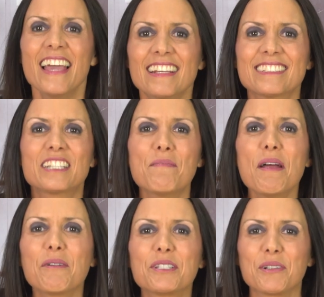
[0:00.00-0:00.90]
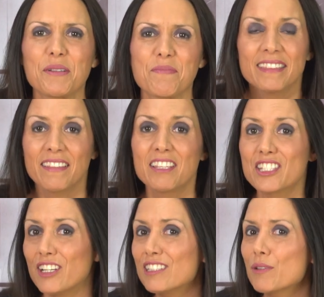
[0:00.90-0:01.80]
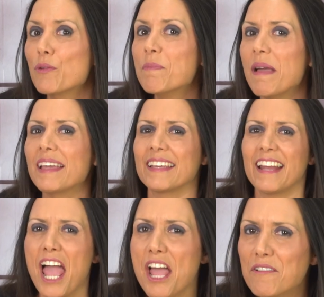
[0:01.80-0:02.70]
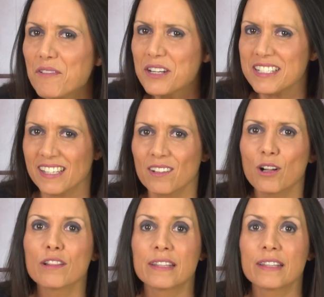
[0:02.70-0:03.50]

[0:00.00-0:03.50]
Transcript: Yes, the berry dream, the dessert we make in every single